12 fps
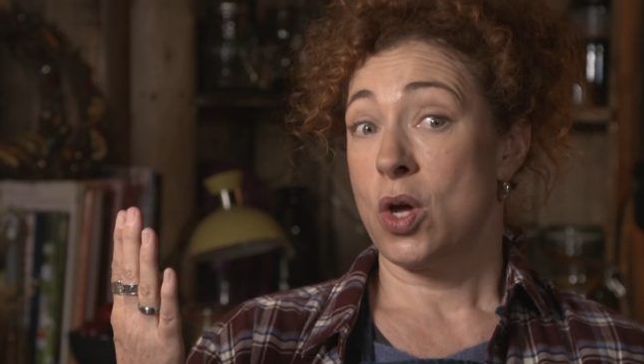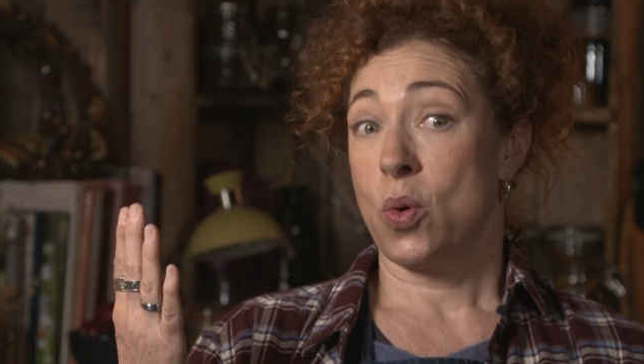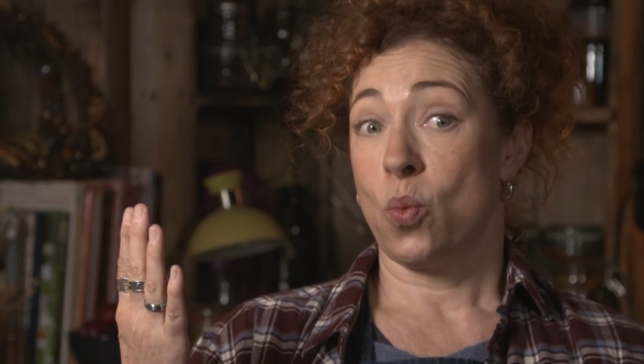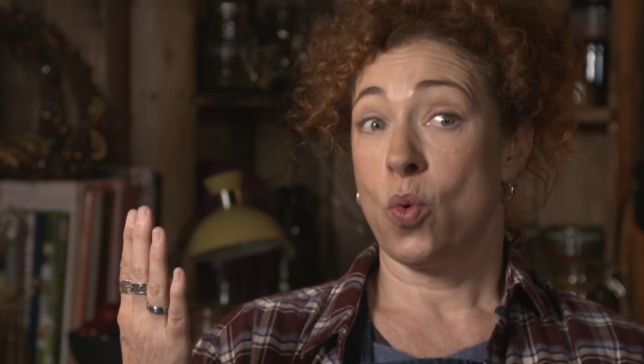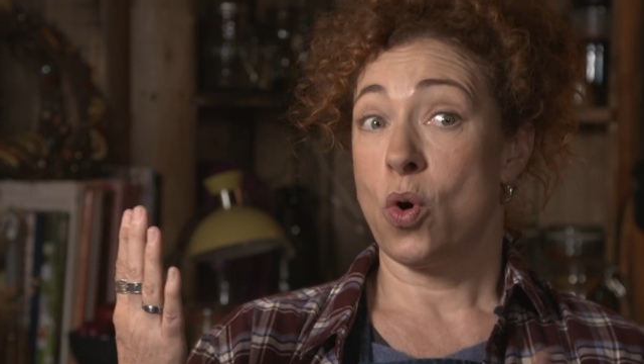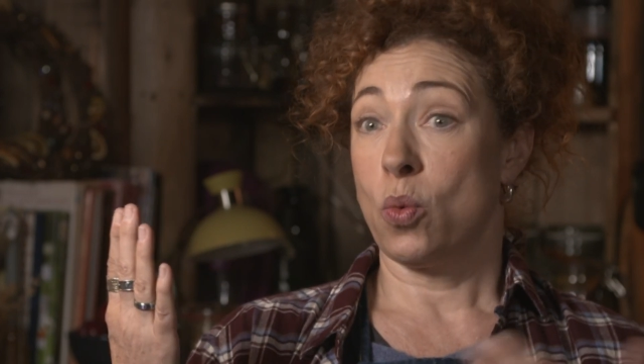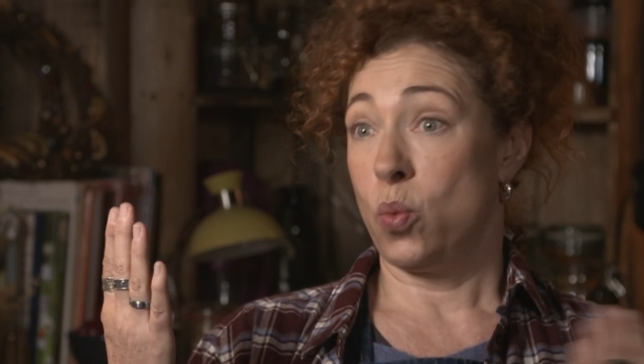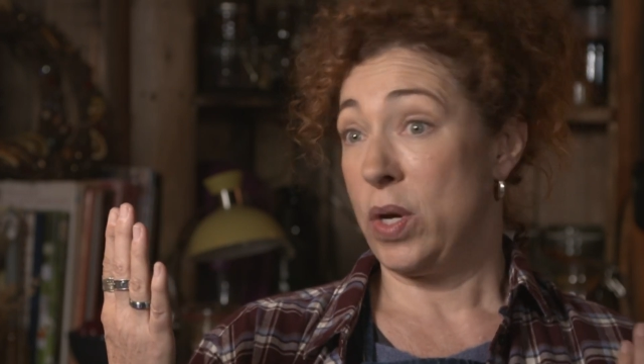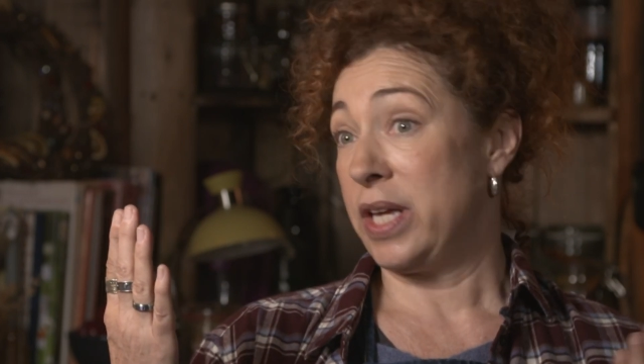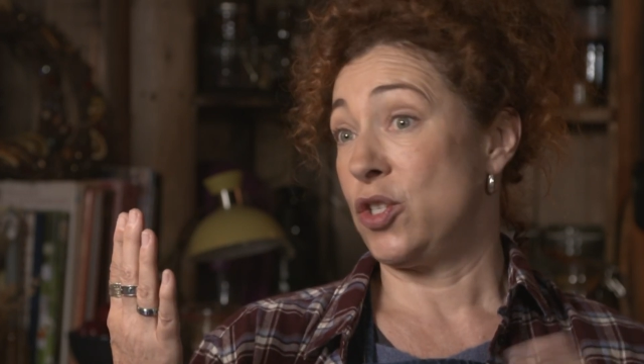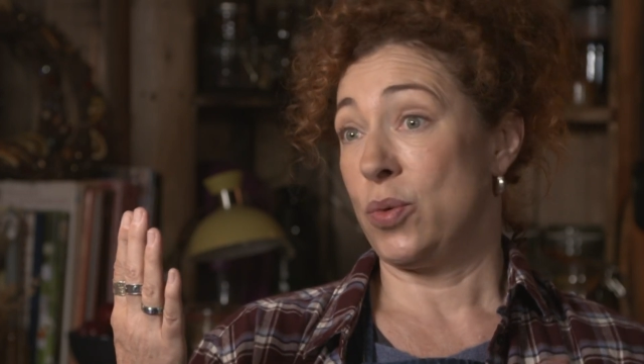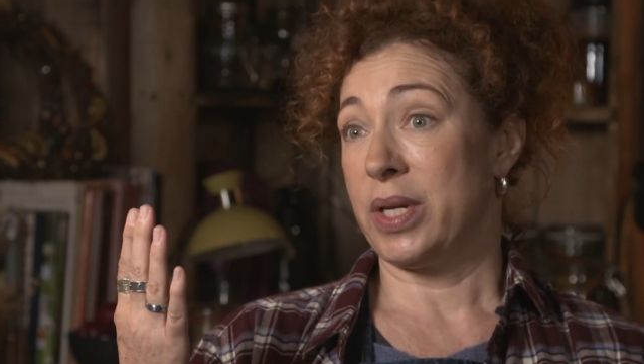what
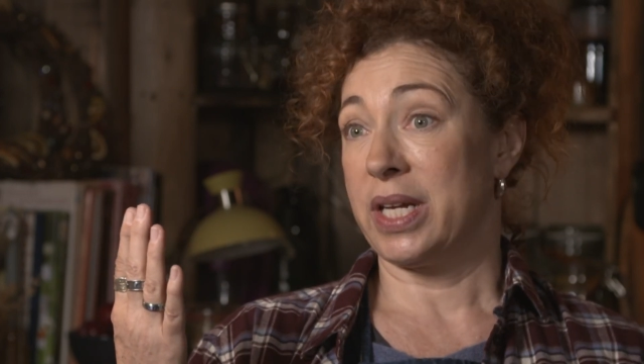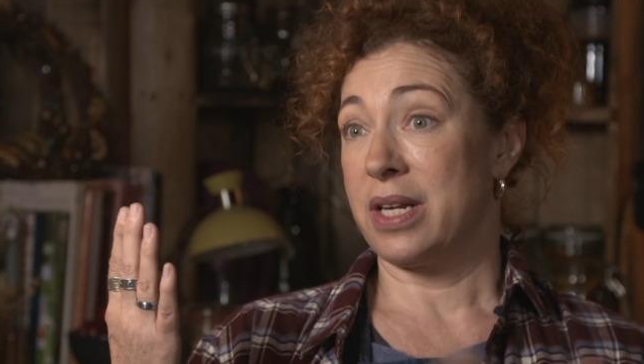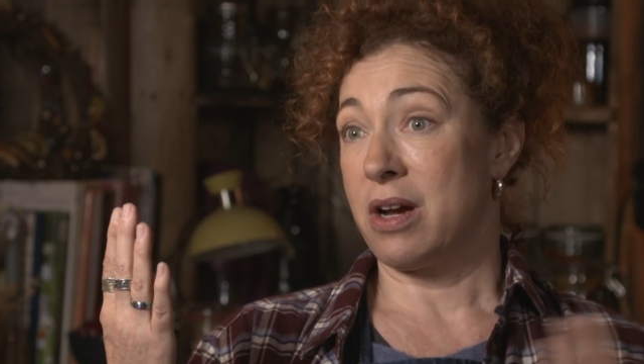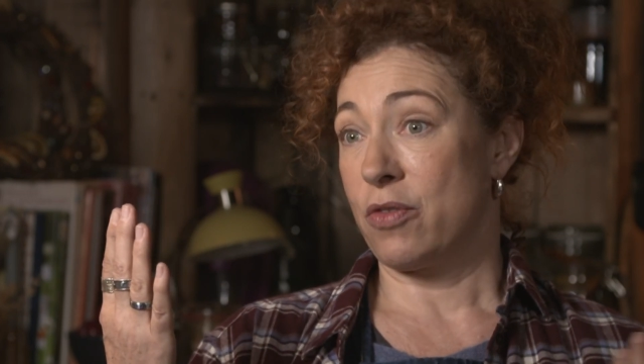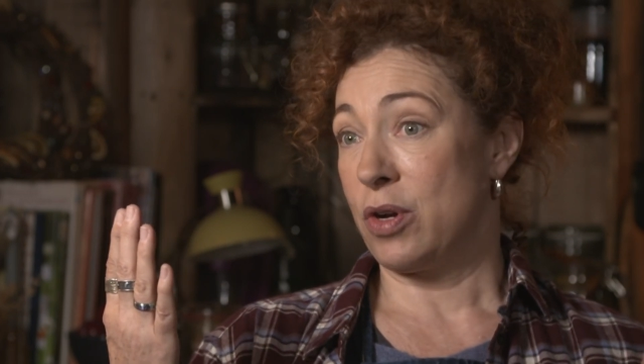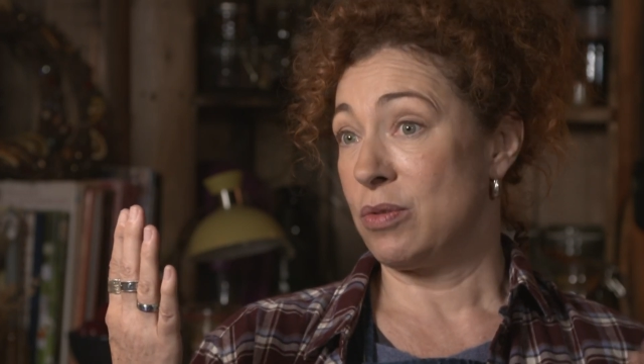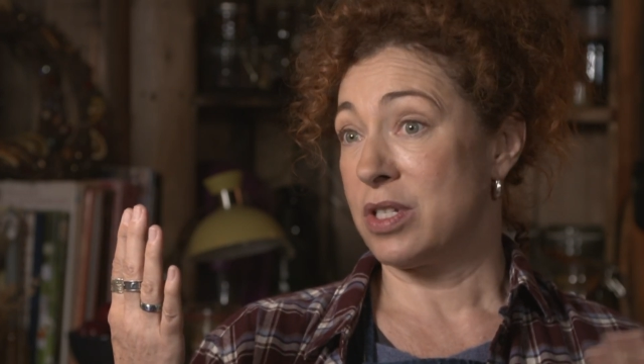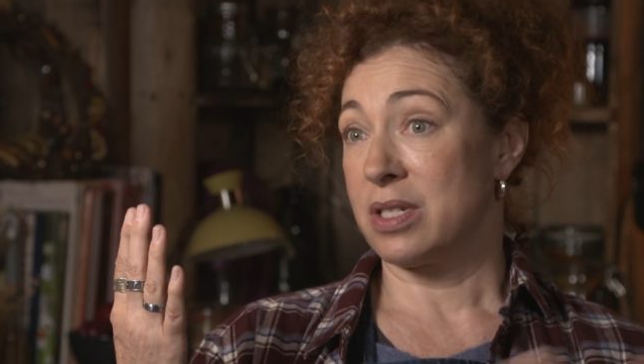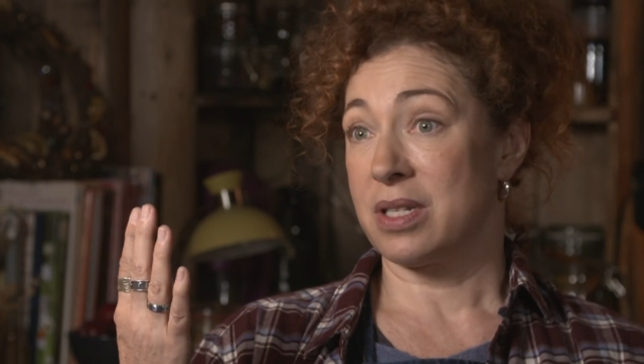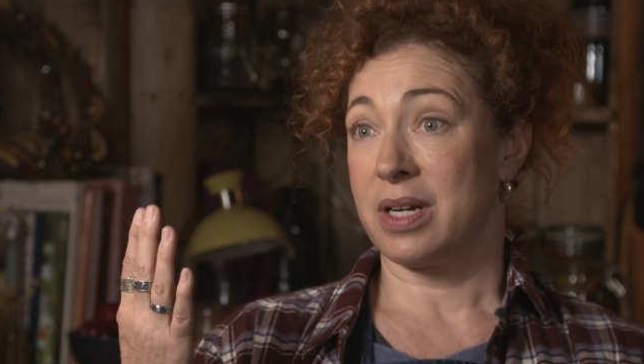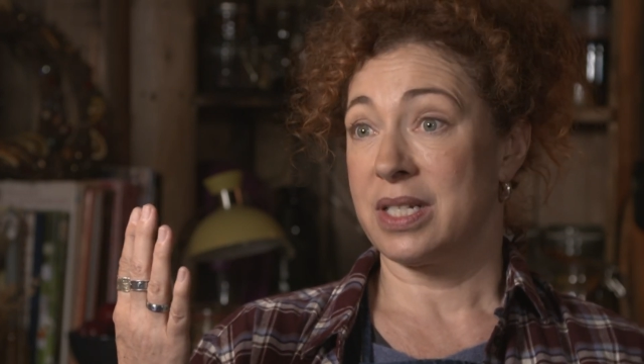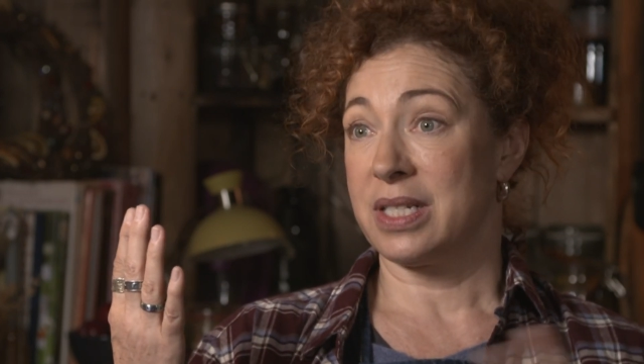we're doing in our own
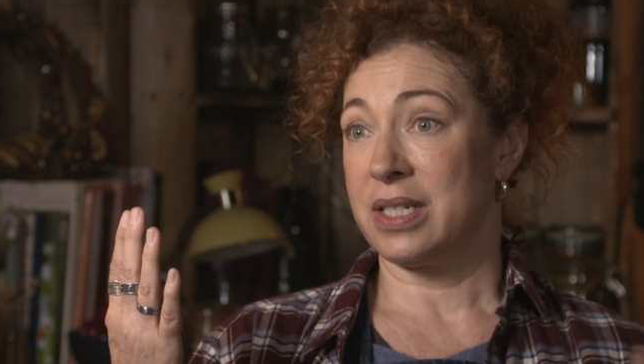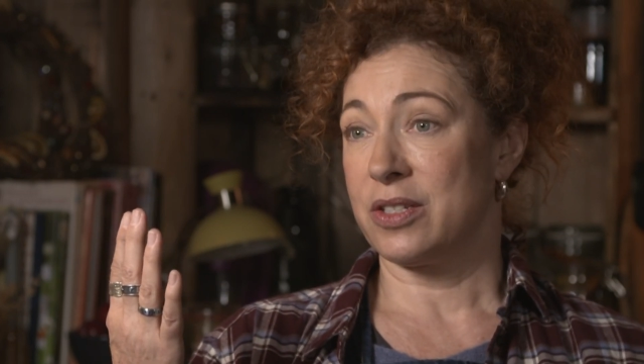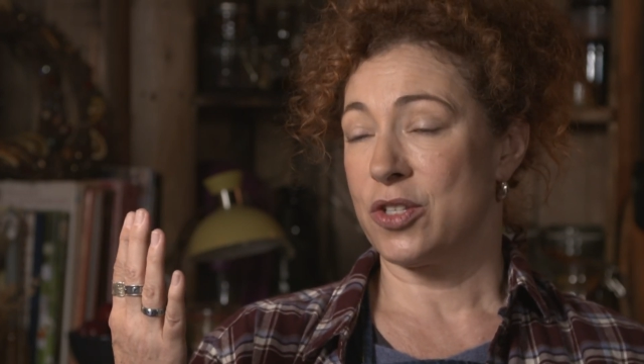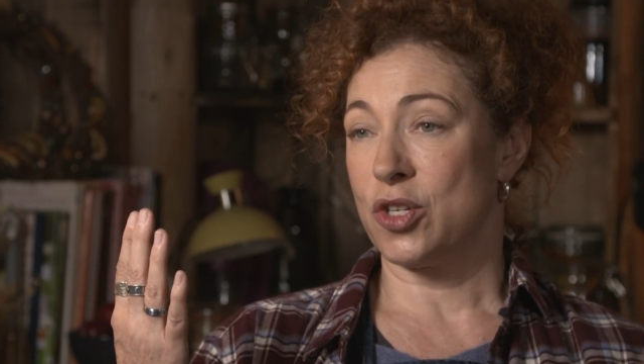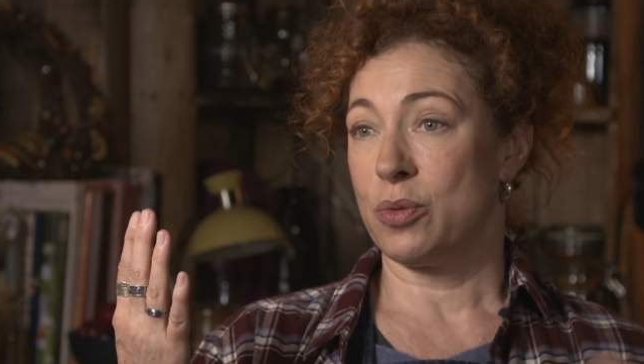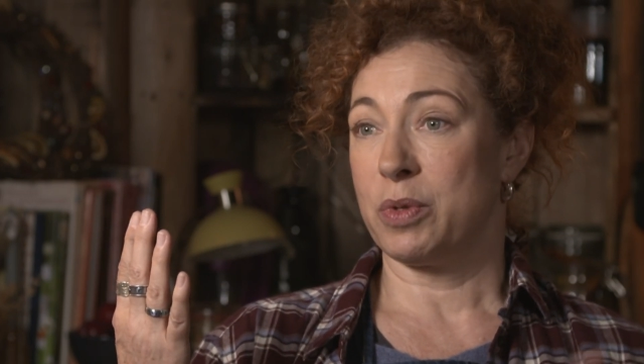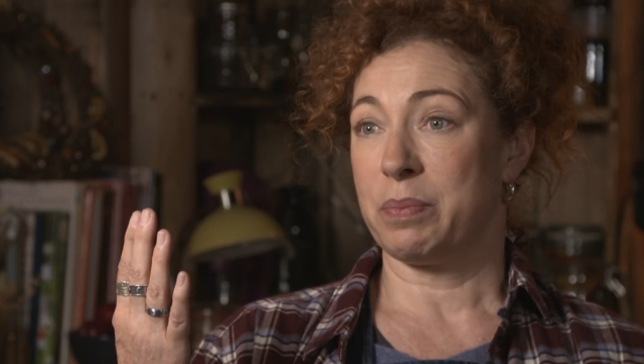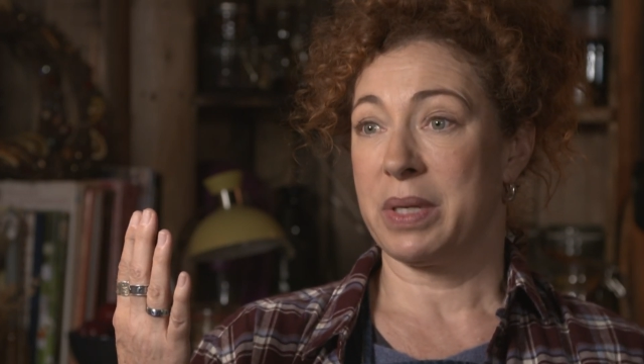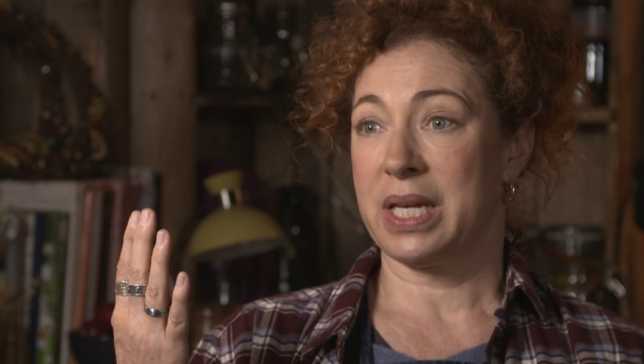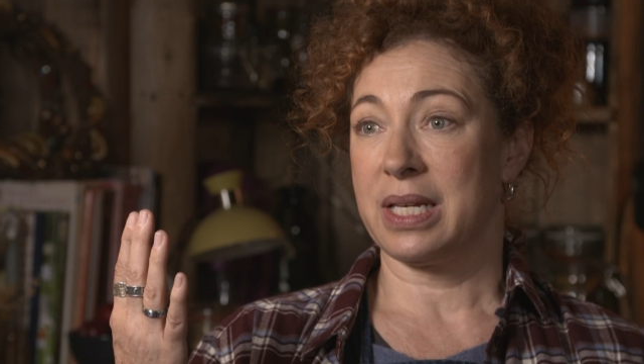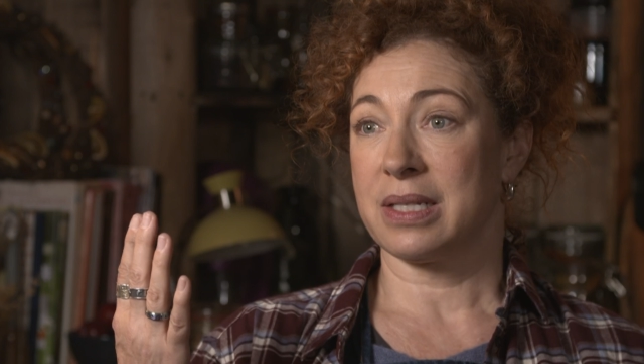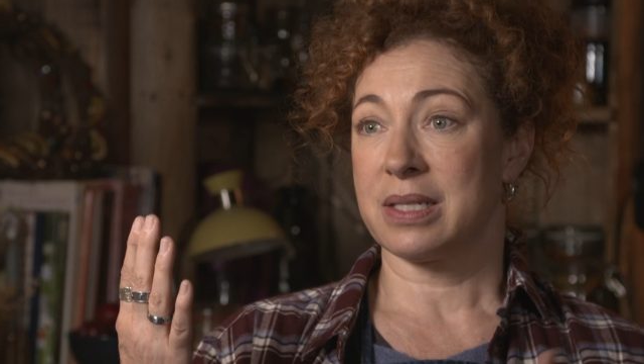society as human
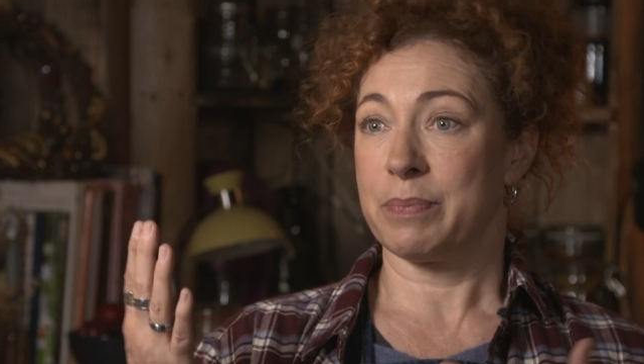beings,